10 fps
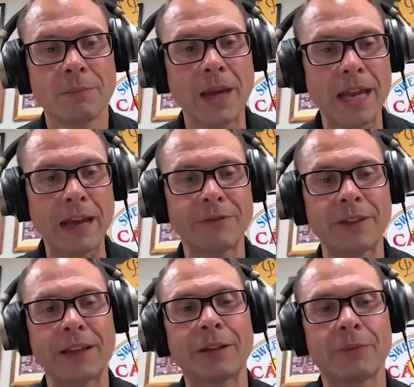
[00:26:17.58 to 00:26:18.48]
Matt, I
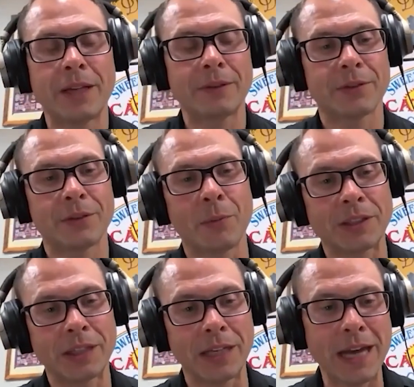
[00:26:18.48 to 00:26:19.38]
feel like we have so
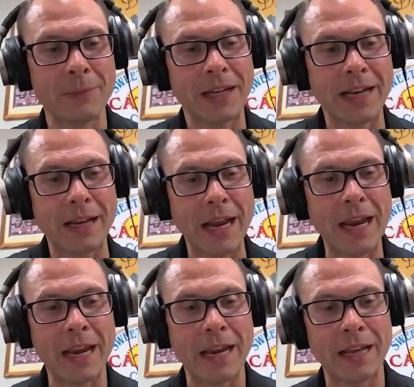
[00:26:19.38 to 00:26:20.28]
much in common,
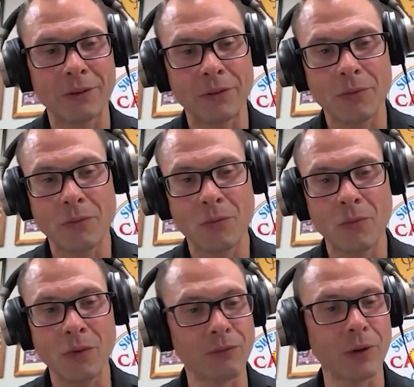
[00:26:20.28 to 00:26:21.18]
and
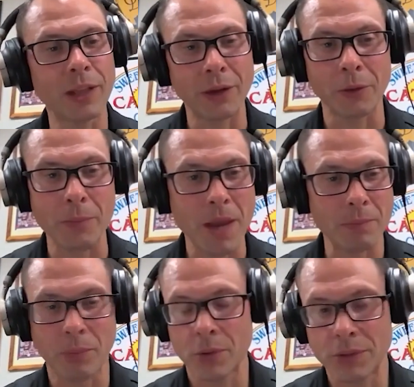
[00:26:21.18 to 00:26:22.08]
we've really only met
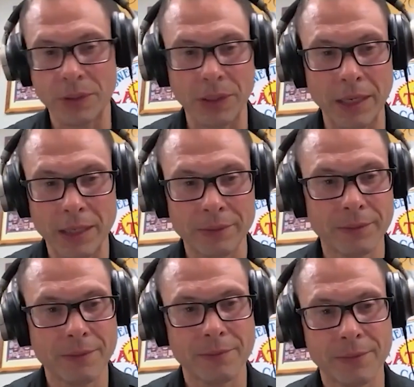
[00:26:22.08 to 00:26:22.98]
in person like
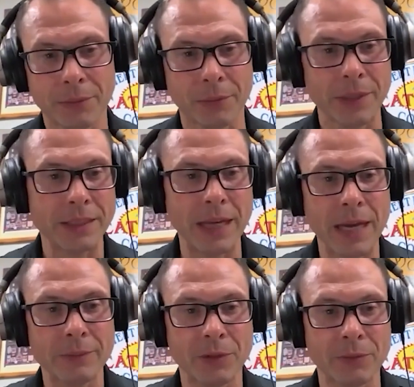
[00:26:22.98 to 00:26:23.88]
3
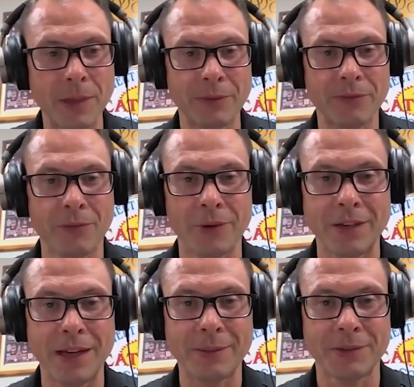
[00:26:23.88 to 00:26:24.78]
times or maybe 4
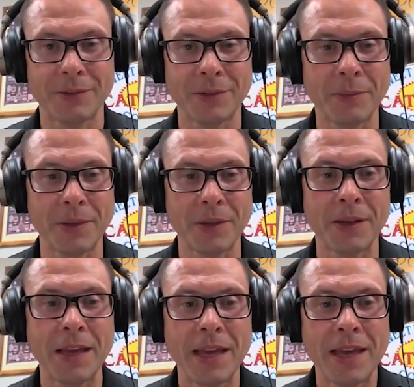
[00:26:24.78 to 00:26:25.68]
times or something.